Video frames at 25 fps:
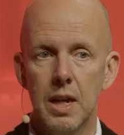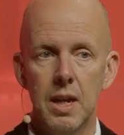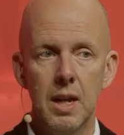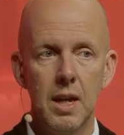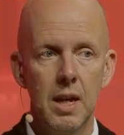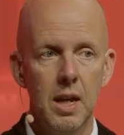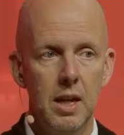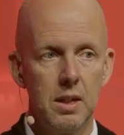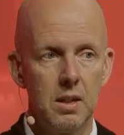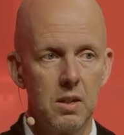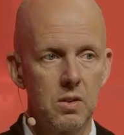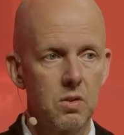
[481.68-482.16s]

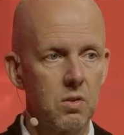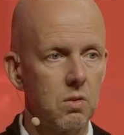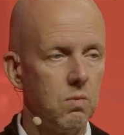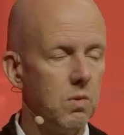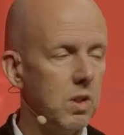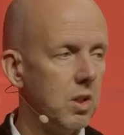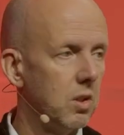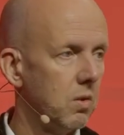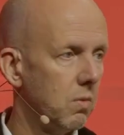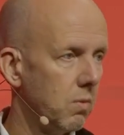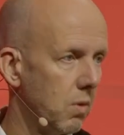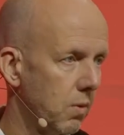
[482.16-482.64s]
And that's the
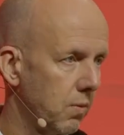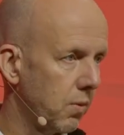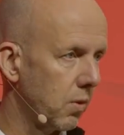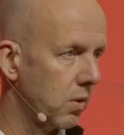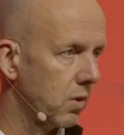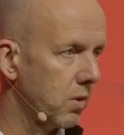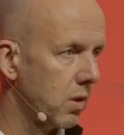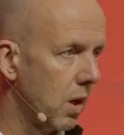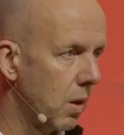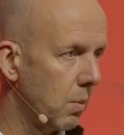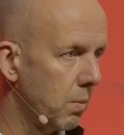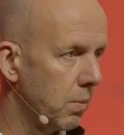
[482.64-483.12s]
reason we, for
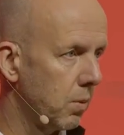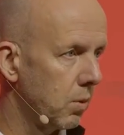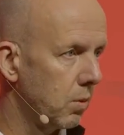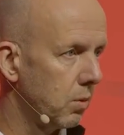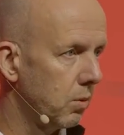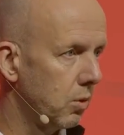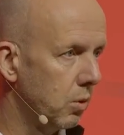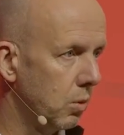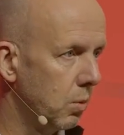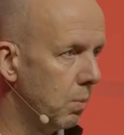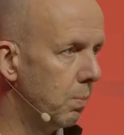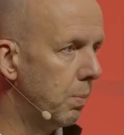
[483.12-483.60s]
example,
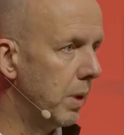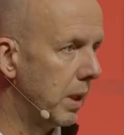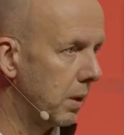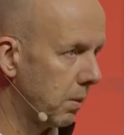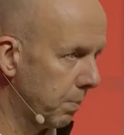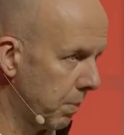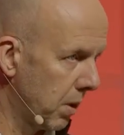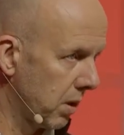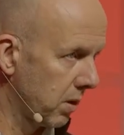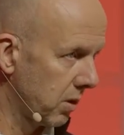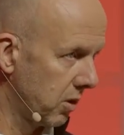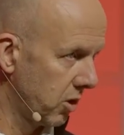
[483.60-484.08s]
do big
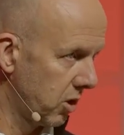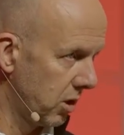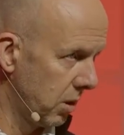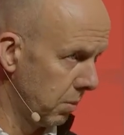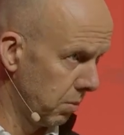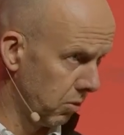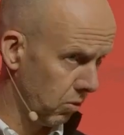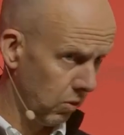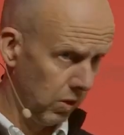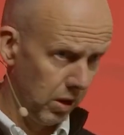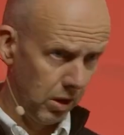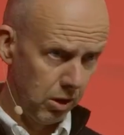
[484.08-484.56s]
partnerships
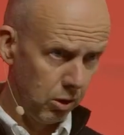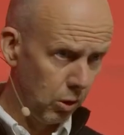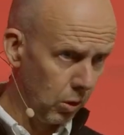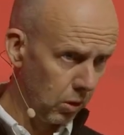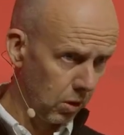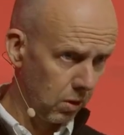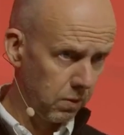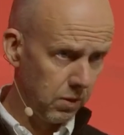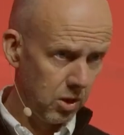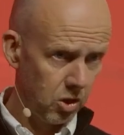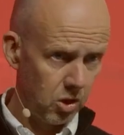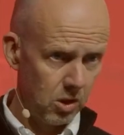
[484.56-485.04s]
with
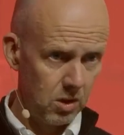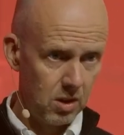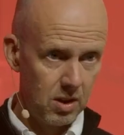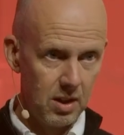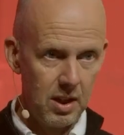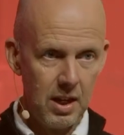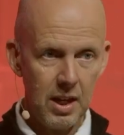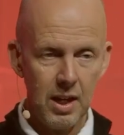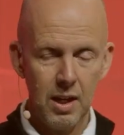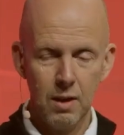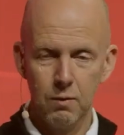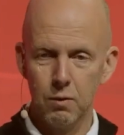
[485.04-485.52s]
Eurovision,
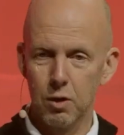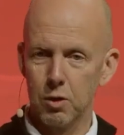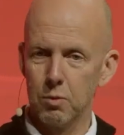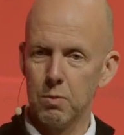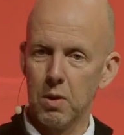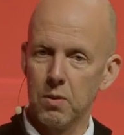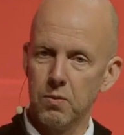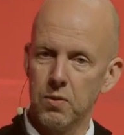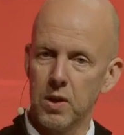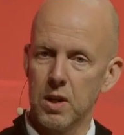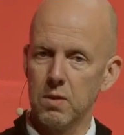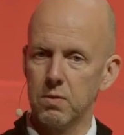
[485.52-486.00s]
one of my
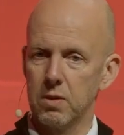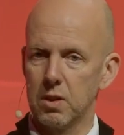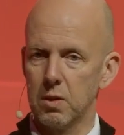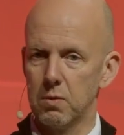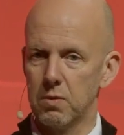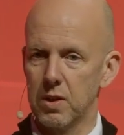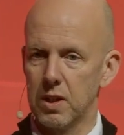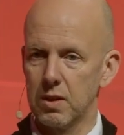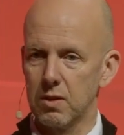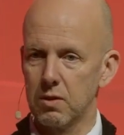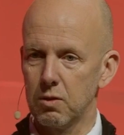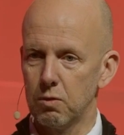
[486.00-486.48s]
favorite
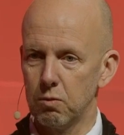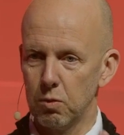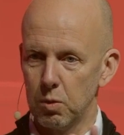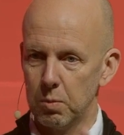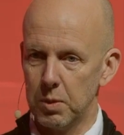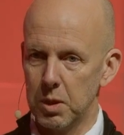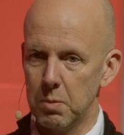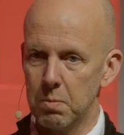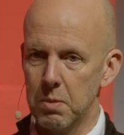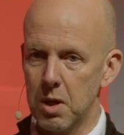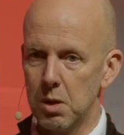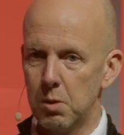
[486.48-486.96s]
events. It will be in
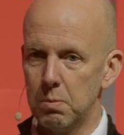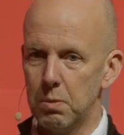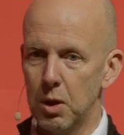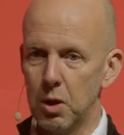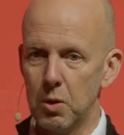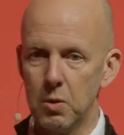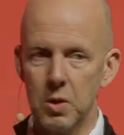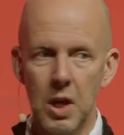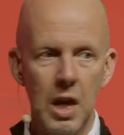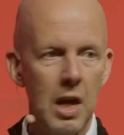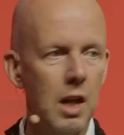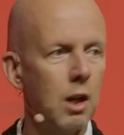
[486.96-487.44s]
Melbourne.
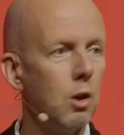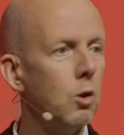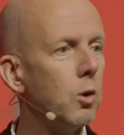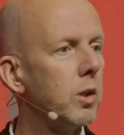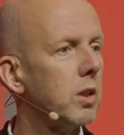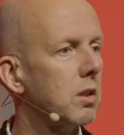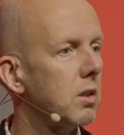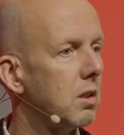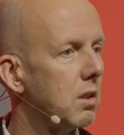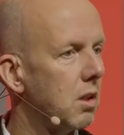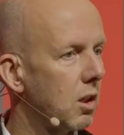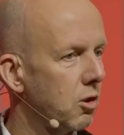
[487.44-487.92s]
Look at the
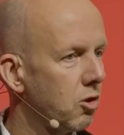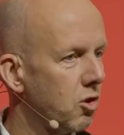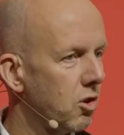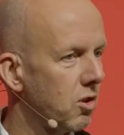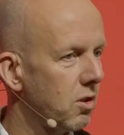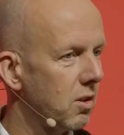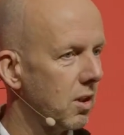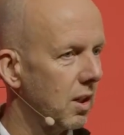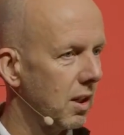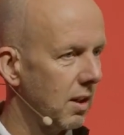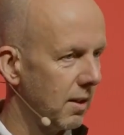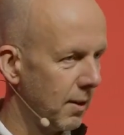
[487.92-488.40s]
Dutch
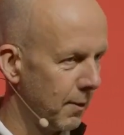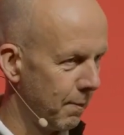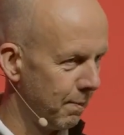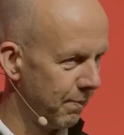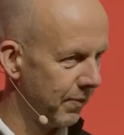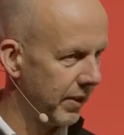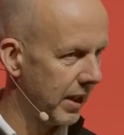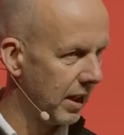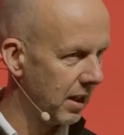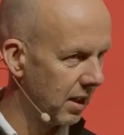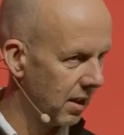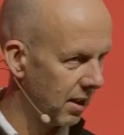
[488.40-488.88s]

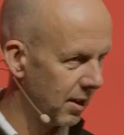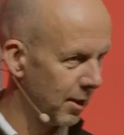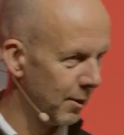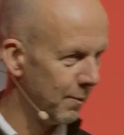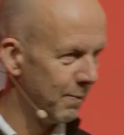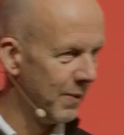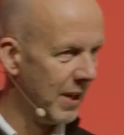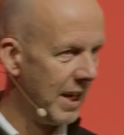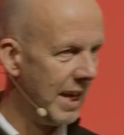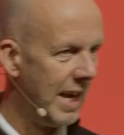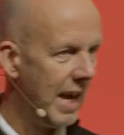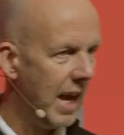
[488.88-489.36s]

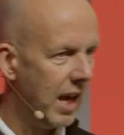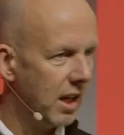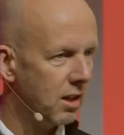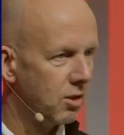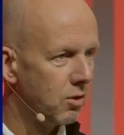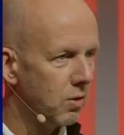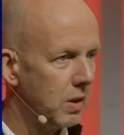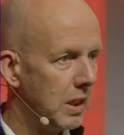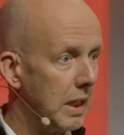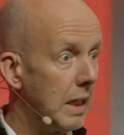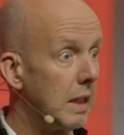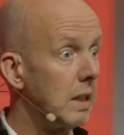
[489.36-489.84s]

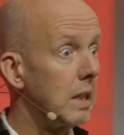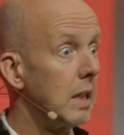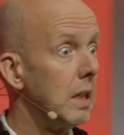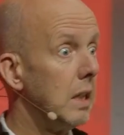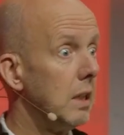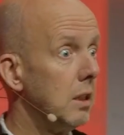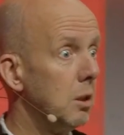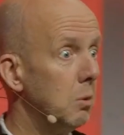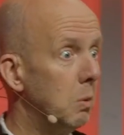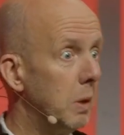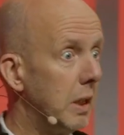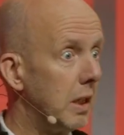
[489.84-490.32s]
entry. It's a
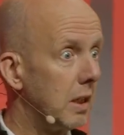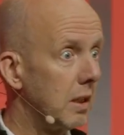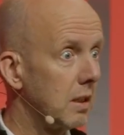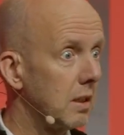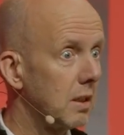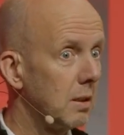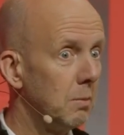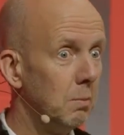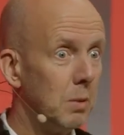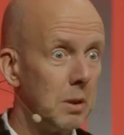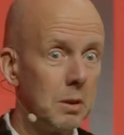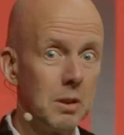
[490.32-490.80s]
little weird,
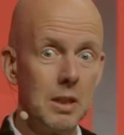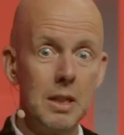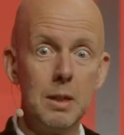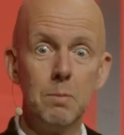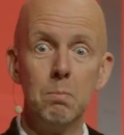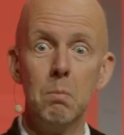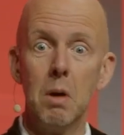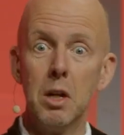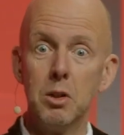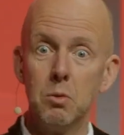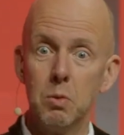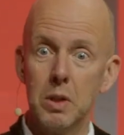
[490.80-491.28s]
but it
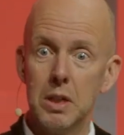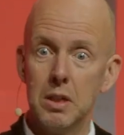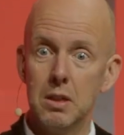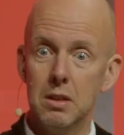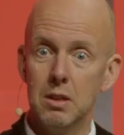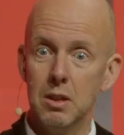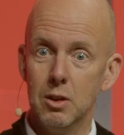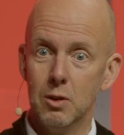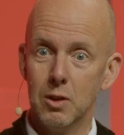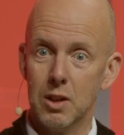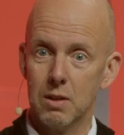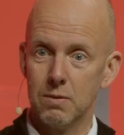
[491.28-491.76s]
might win.
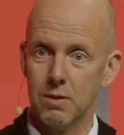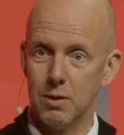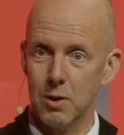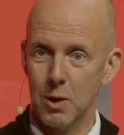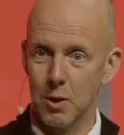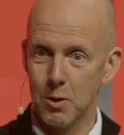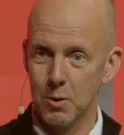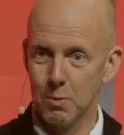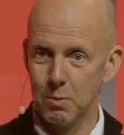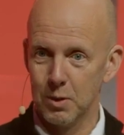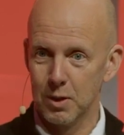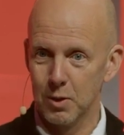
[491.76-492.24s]
You never know,
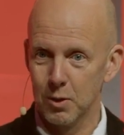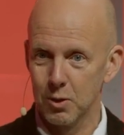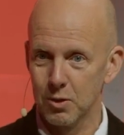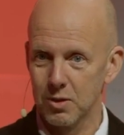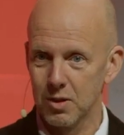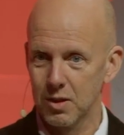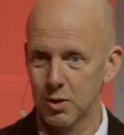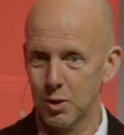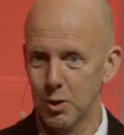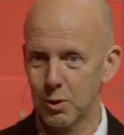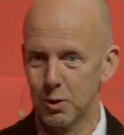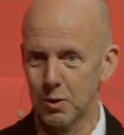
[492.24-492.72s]
because
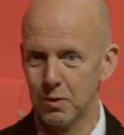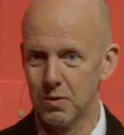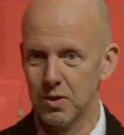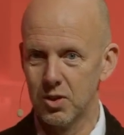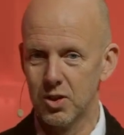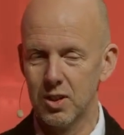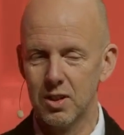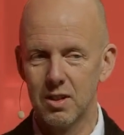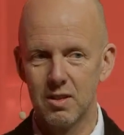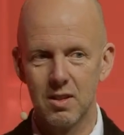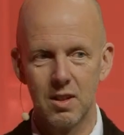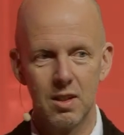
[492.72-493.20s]
Eurovision
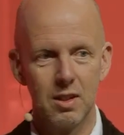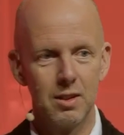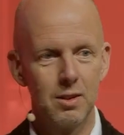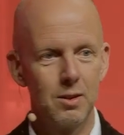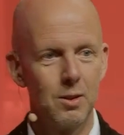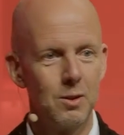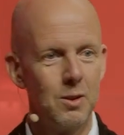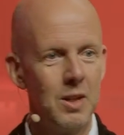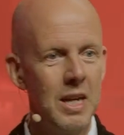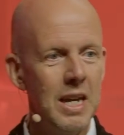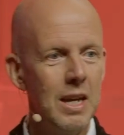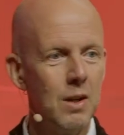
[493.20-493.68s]
is a
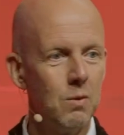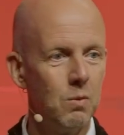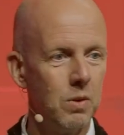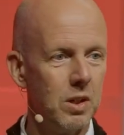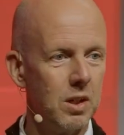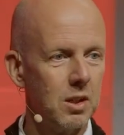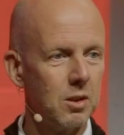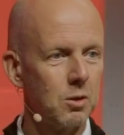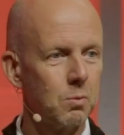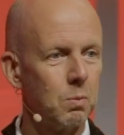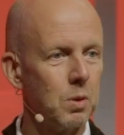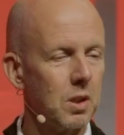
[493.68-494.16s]
little
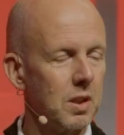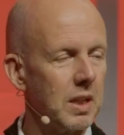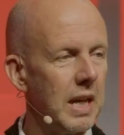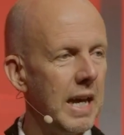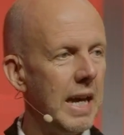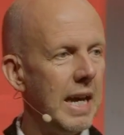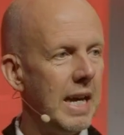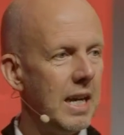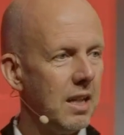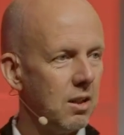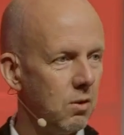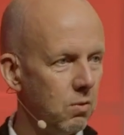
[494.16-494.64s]
weird. But
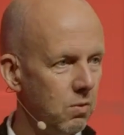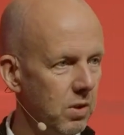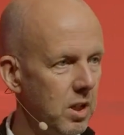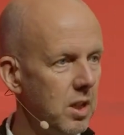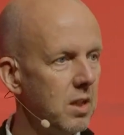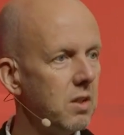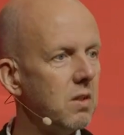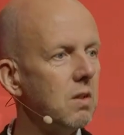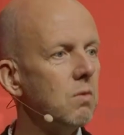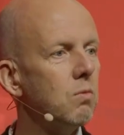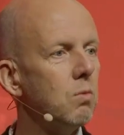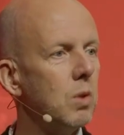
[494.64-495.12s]
the
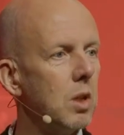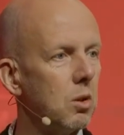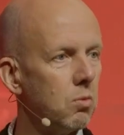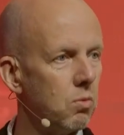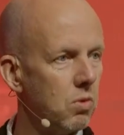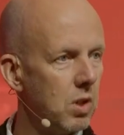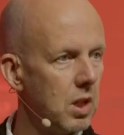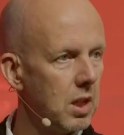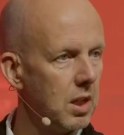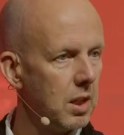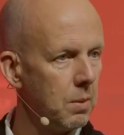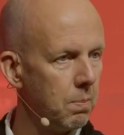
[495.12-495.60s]
reason we're
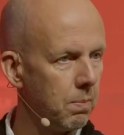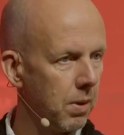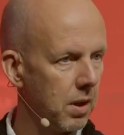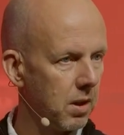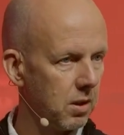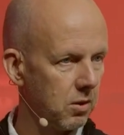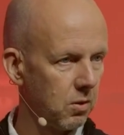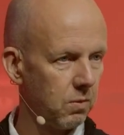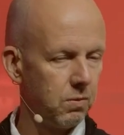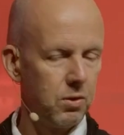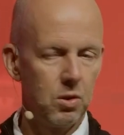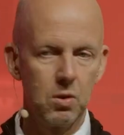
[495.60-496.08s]
really part
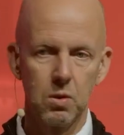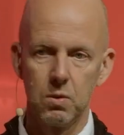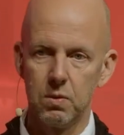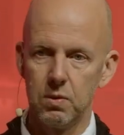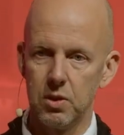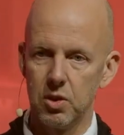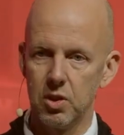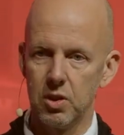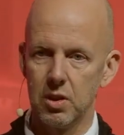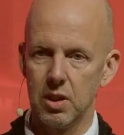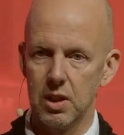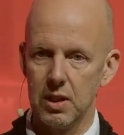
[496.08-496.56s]
of
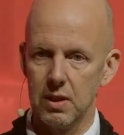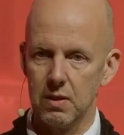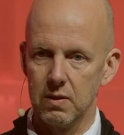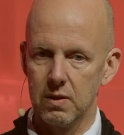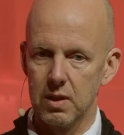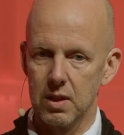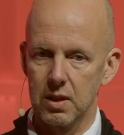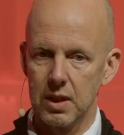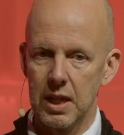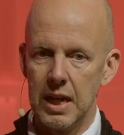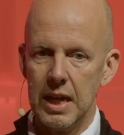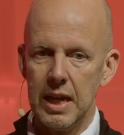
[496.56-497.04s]
Eurovision is
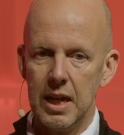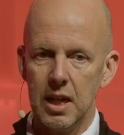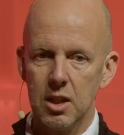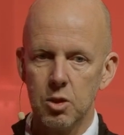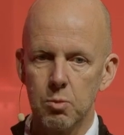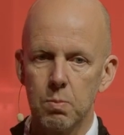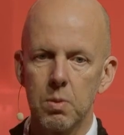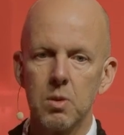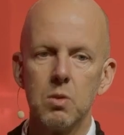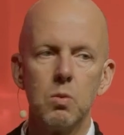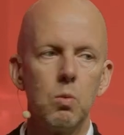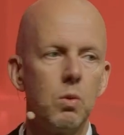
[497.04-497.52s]
that it's
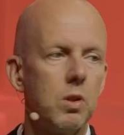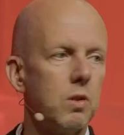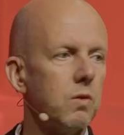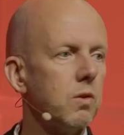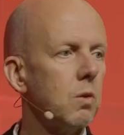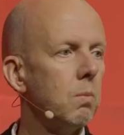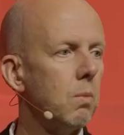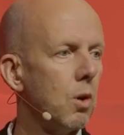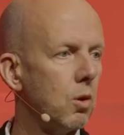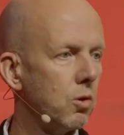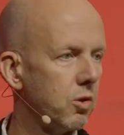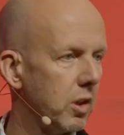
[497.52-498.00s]
probably one of the
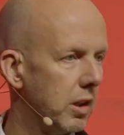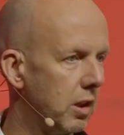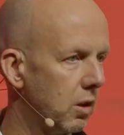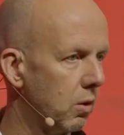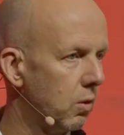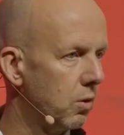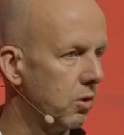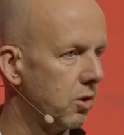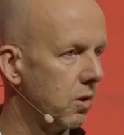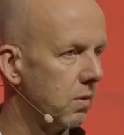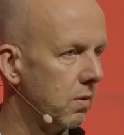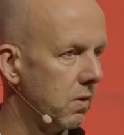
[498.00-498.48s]
most
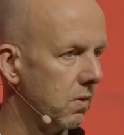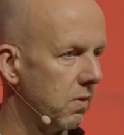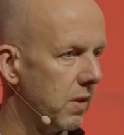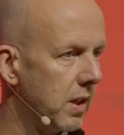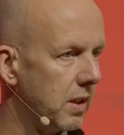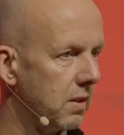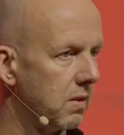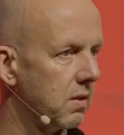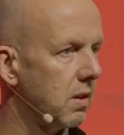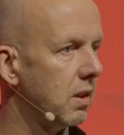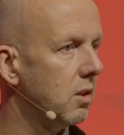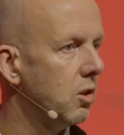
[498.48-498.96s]
inclusive
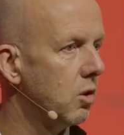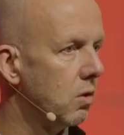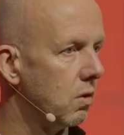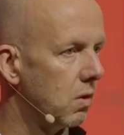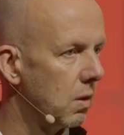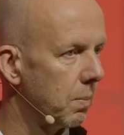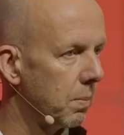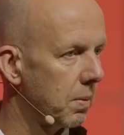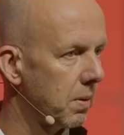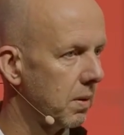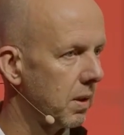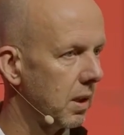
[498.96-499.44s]
events in Europe.
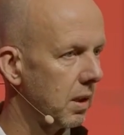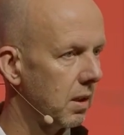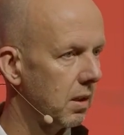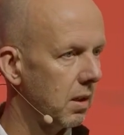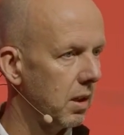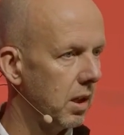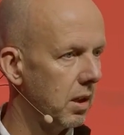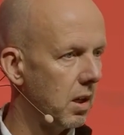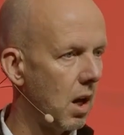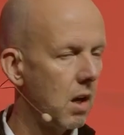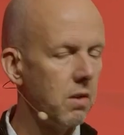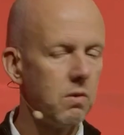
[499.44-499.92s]
And
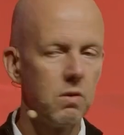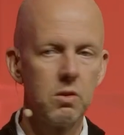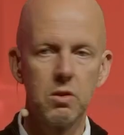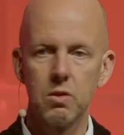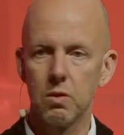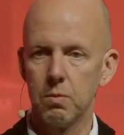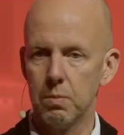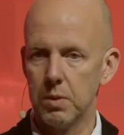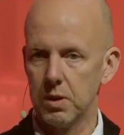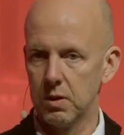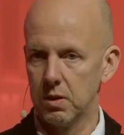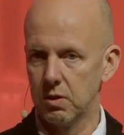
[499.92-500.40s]
hundreds of
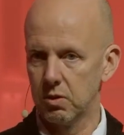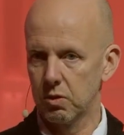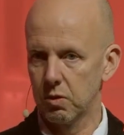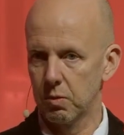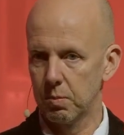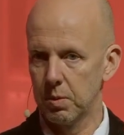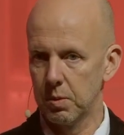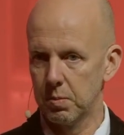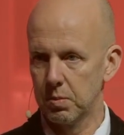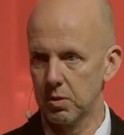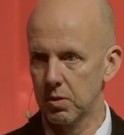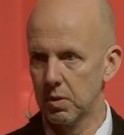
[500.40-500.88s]
millions of
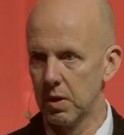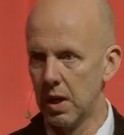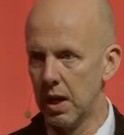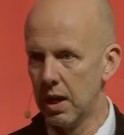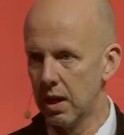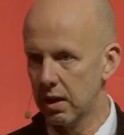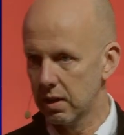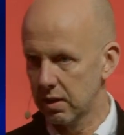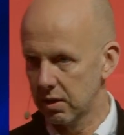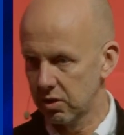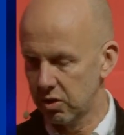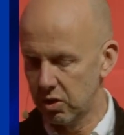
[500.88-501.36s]
people
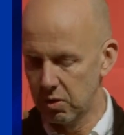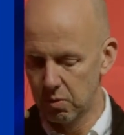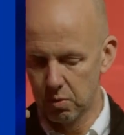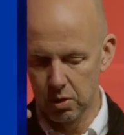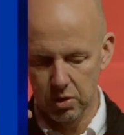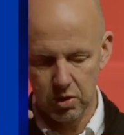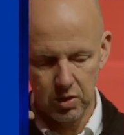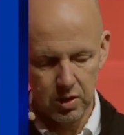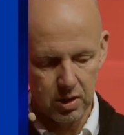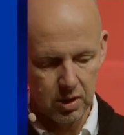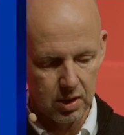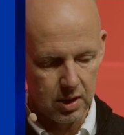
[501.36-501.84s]
are actually
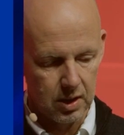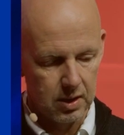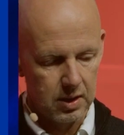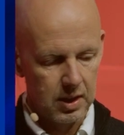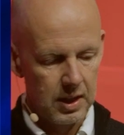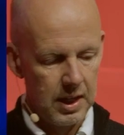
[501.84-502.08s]
watching that.